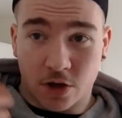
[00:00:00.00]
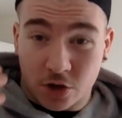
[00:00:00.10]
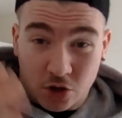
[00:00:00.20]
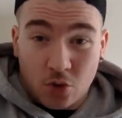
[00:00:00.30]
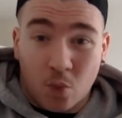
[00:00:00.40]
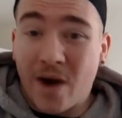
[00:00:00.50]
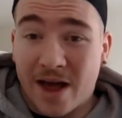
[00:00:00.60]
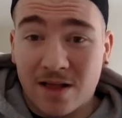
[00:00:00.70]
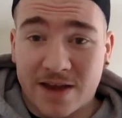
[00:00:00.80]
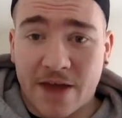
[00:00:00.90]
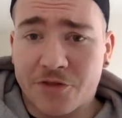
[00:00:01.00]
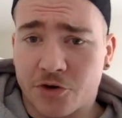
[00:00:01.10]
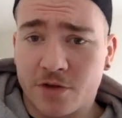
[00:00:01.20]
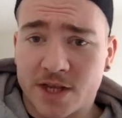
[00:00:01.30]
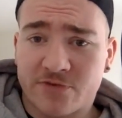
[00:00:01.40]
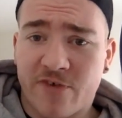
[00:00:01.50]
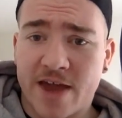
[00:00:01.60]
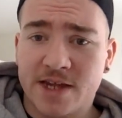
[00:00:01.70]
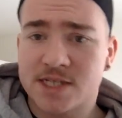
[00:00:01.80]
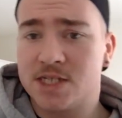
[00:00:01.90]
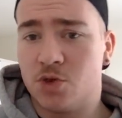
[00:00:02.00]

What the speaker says: you will get through this phase,